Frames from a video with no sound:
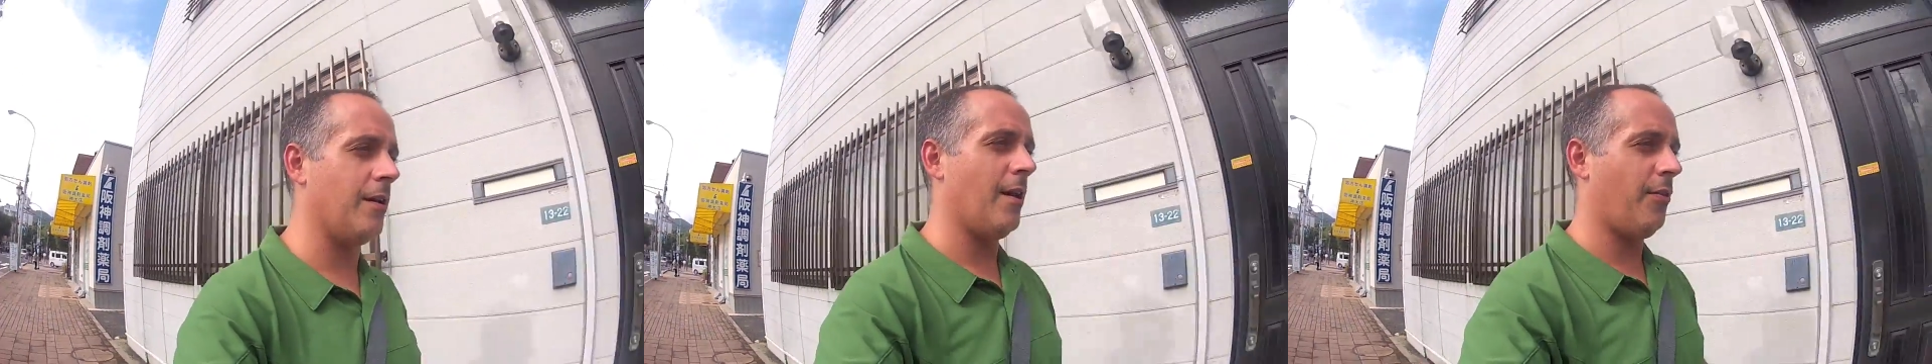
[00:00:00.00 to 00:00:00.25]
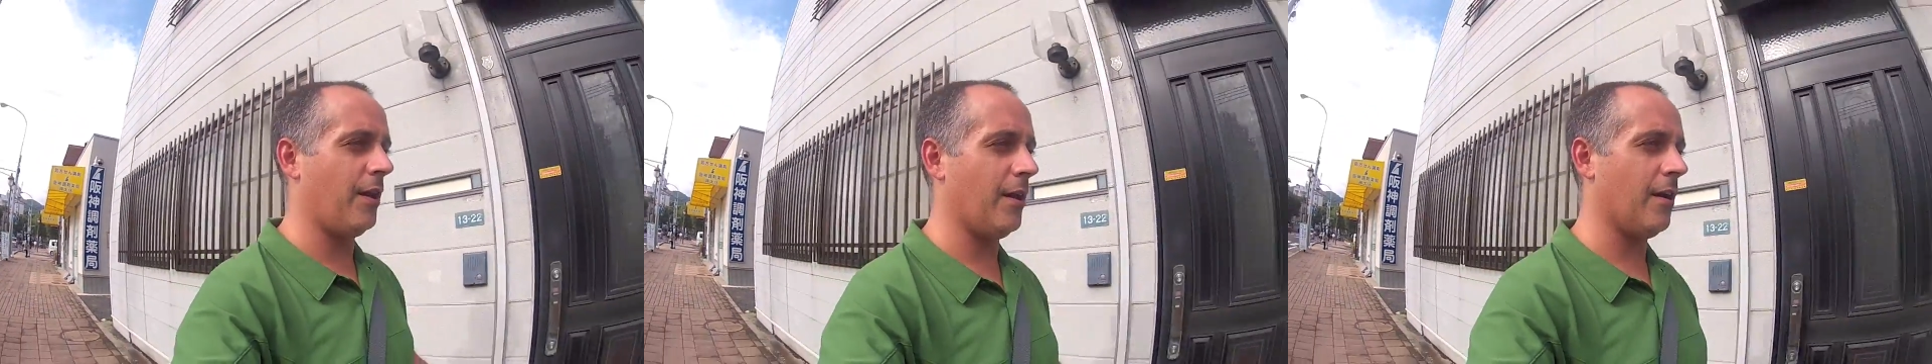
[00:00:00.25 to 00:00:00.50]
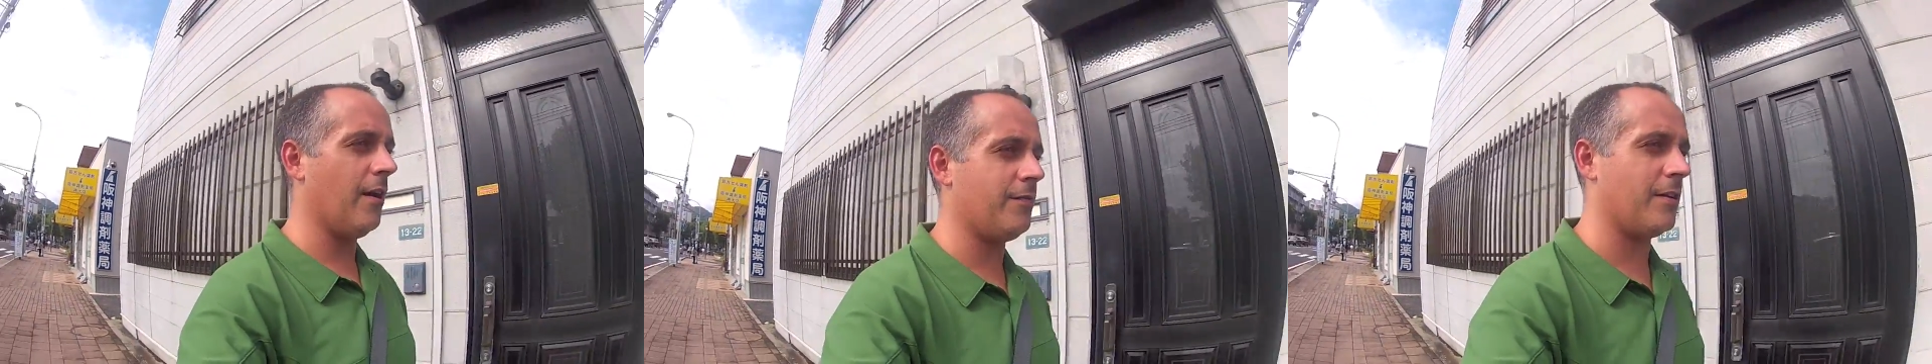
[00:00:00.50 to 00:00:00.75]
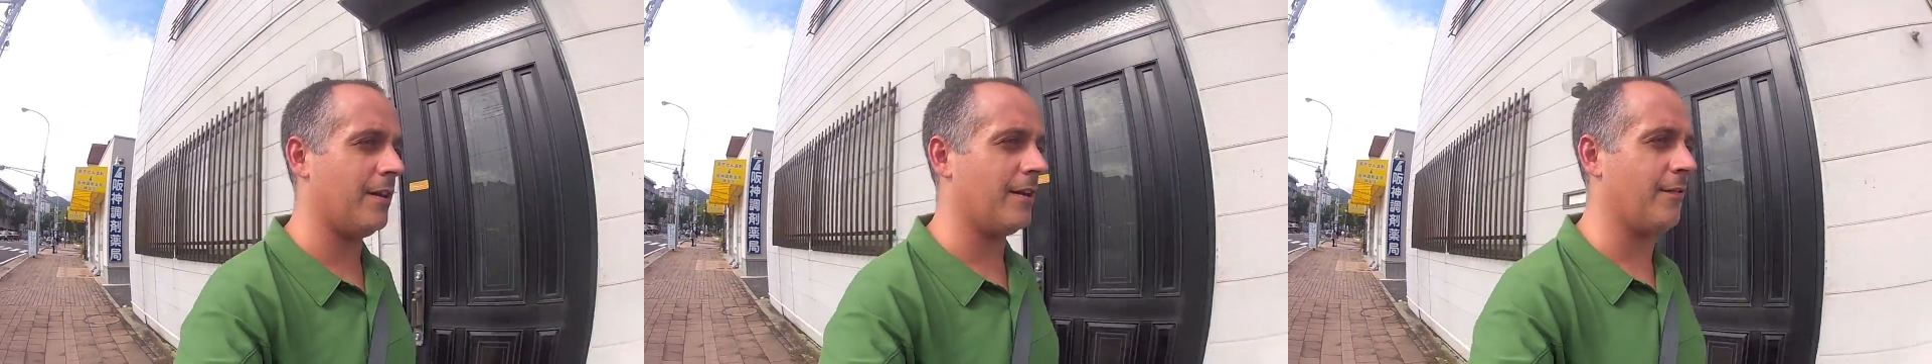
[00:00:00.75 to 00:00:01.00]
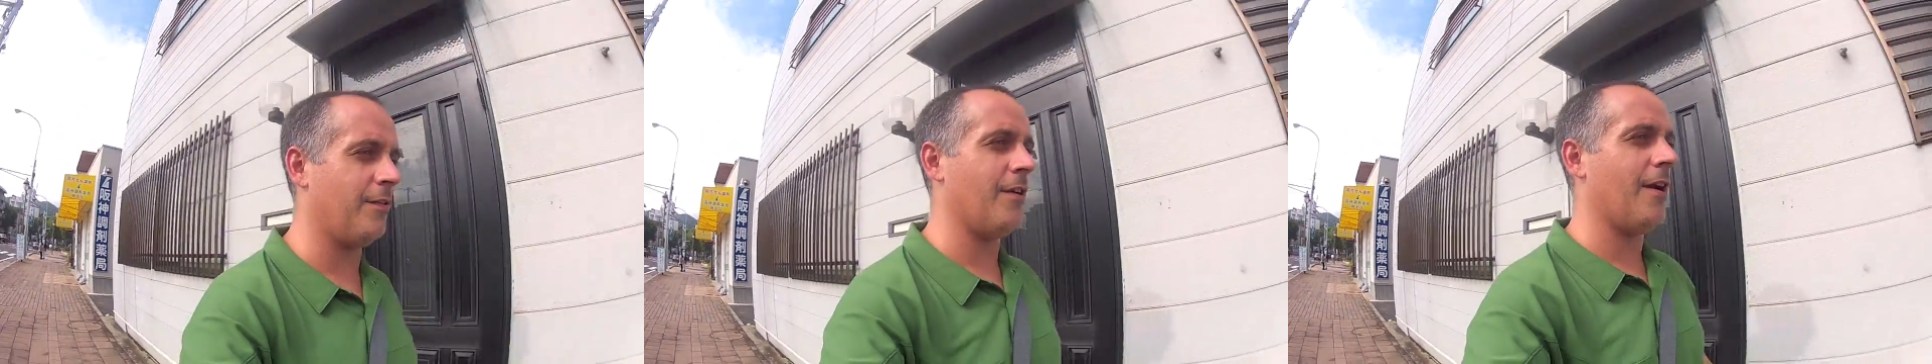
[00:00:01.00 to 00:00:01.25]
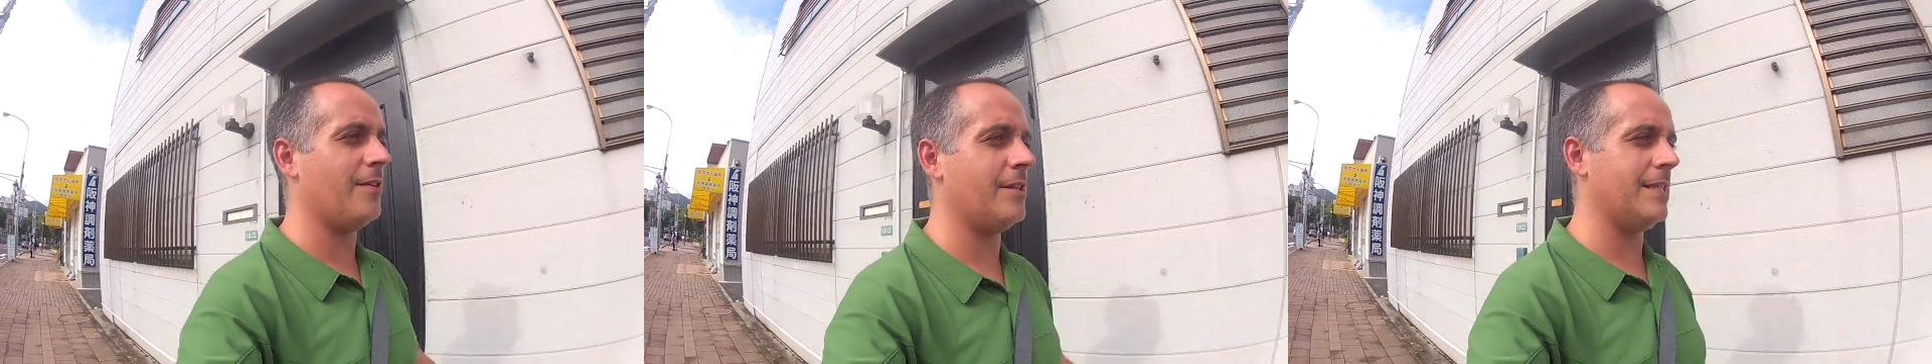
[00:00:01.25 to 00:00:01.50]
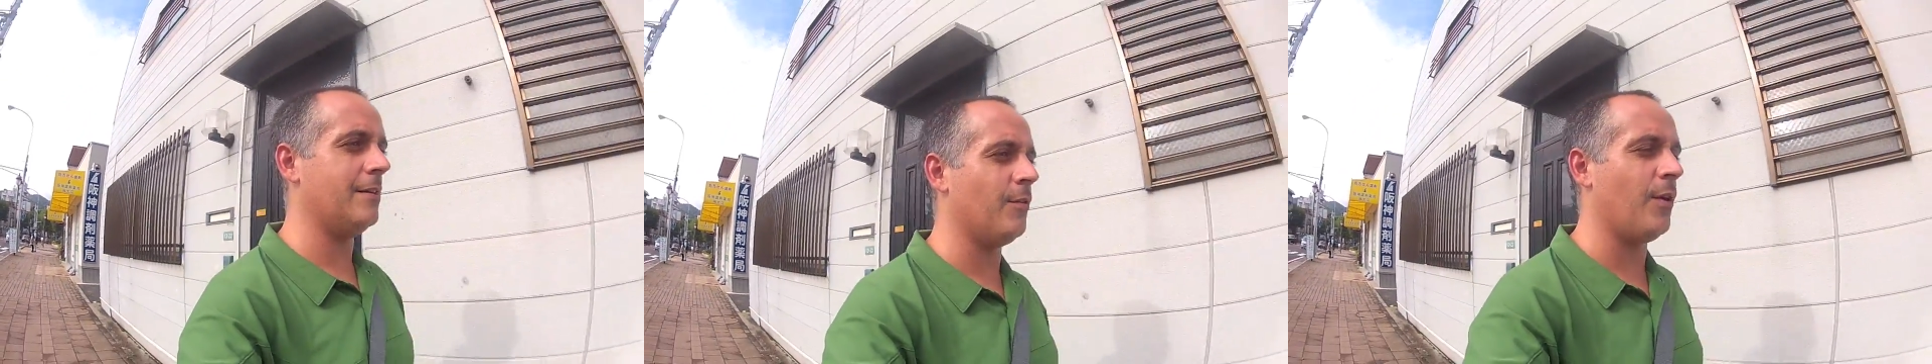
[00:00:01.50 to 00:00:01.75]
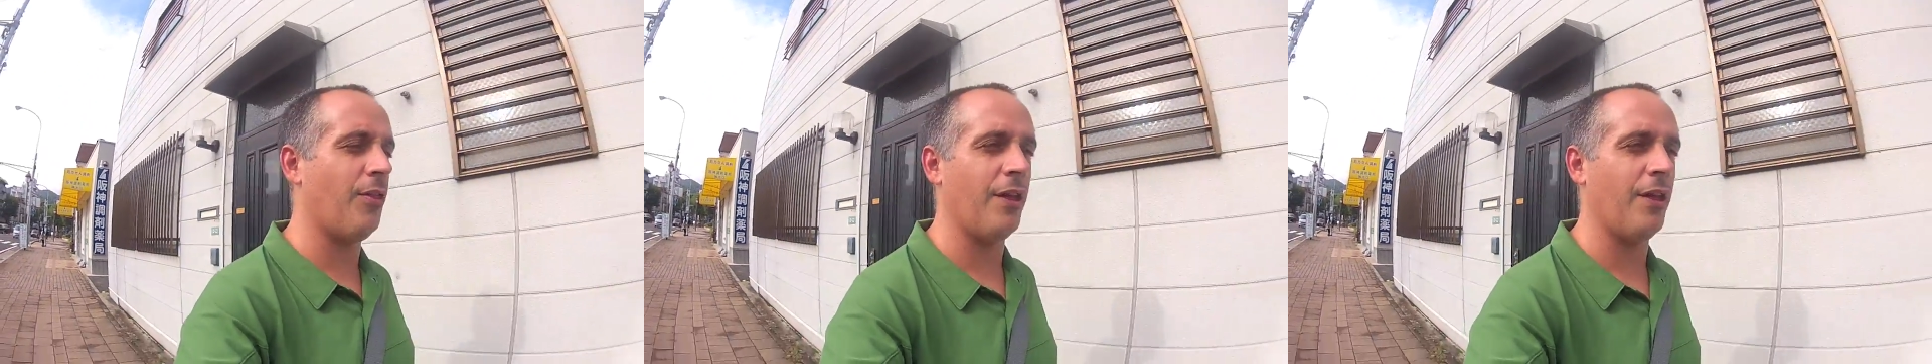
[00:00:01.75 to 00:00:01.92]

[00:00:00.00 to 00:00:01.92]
I think often like if you're having to deal with